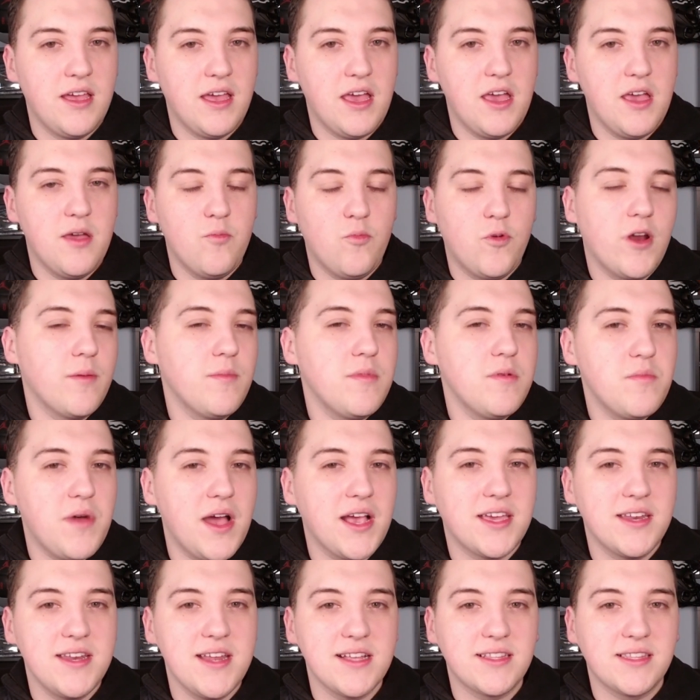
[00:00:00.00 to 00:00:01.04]
And what I mean by
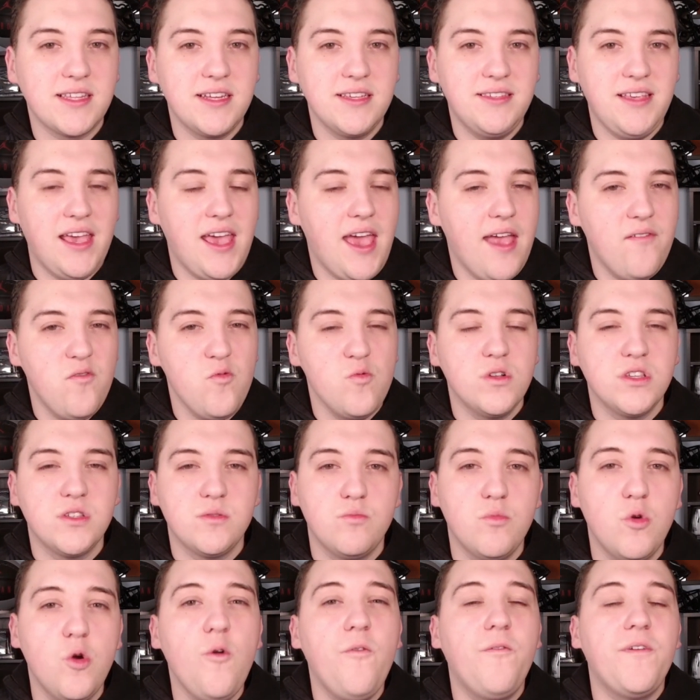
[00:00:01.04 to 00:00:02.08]
connected is that everyone's
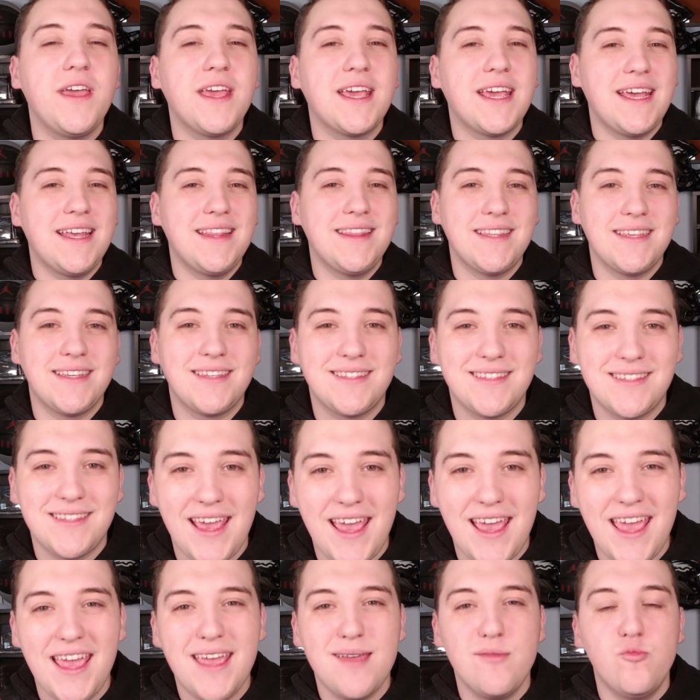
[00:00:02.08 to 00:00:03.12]
moving in the
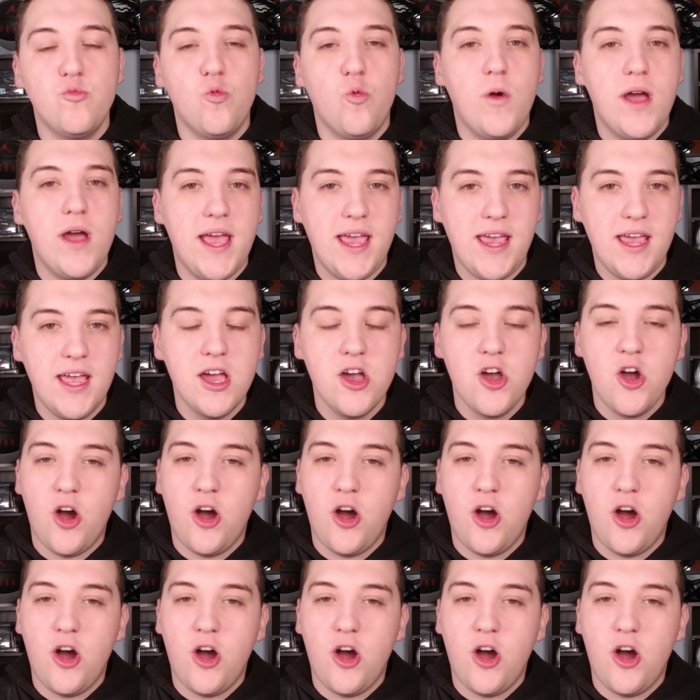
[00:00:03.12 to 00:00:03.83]
same way.